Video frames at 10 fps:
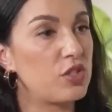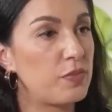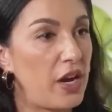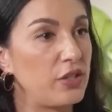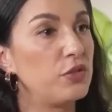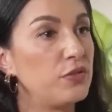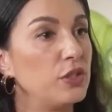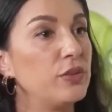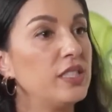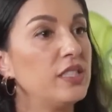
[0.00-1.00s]
spinal
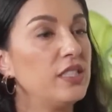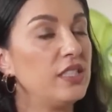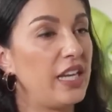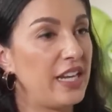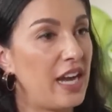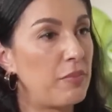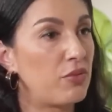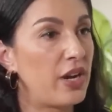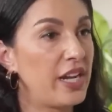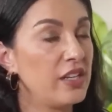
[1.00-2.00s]
fluid in our
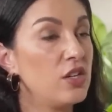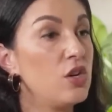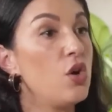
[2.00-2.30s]
brain